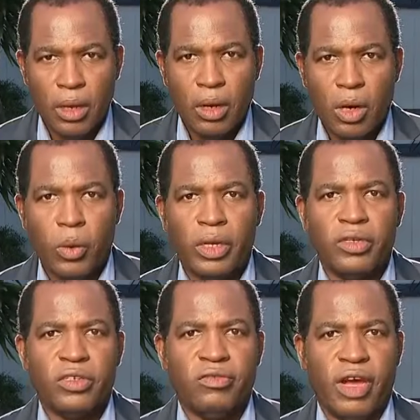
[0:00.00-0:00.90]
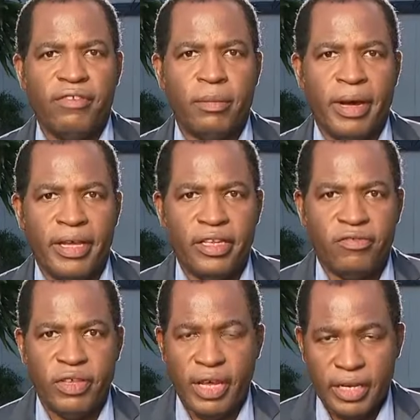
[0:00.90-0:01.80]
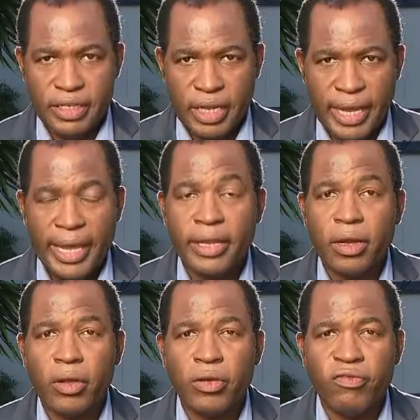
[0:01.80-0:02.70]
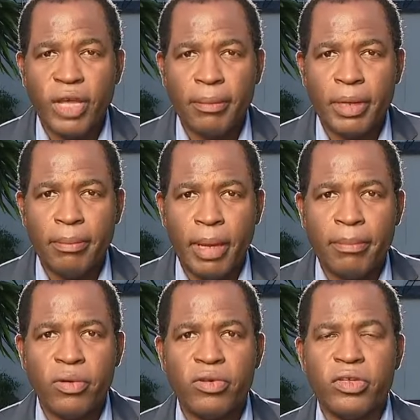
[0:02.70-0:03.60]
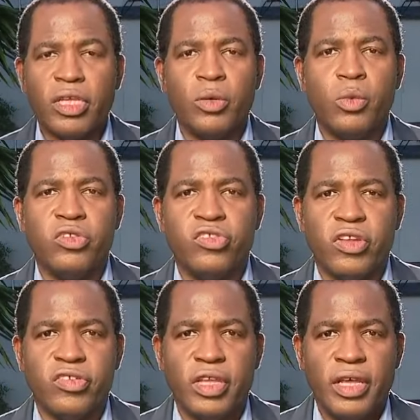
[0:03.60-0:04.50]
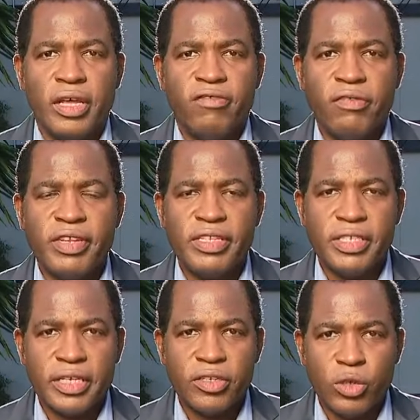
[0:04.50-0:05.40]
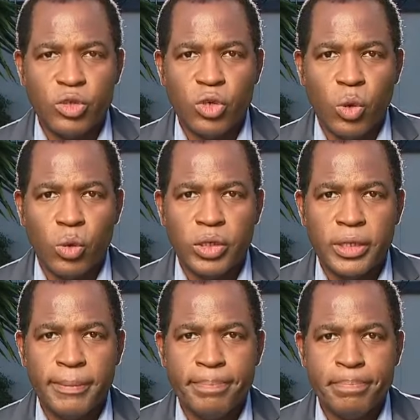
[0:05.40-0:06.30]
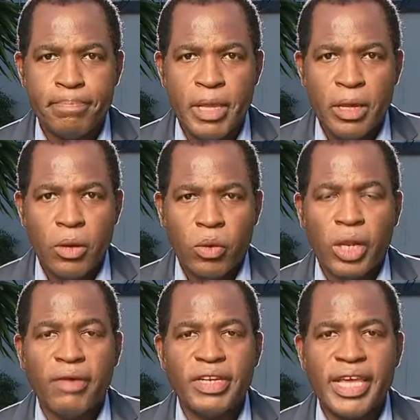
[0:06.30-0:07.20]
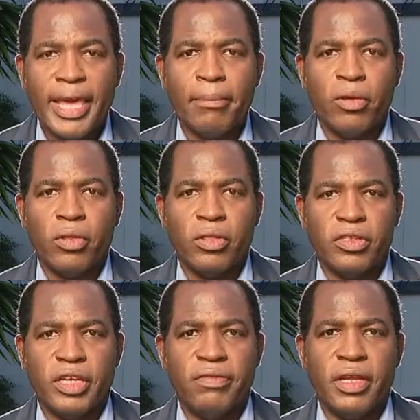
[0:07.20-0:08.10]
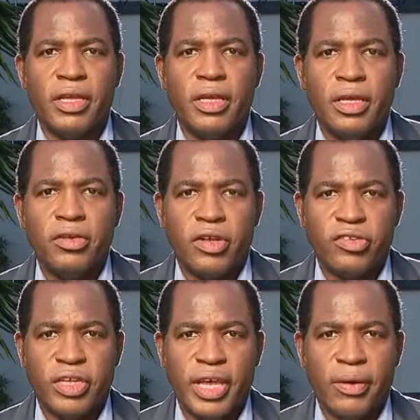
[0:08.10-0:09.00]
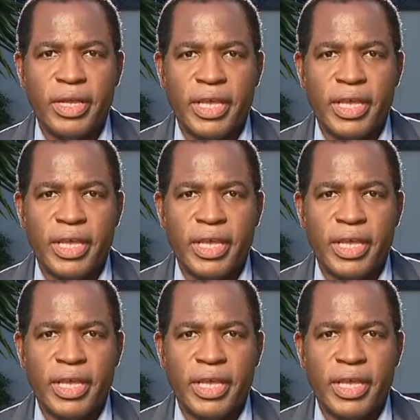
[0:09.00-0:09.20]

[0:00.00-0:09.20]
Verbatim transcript: Harwell is survived by his fiance and other family members. He was just 56 years old. We're live in Campbell this evening. Jesse Gary,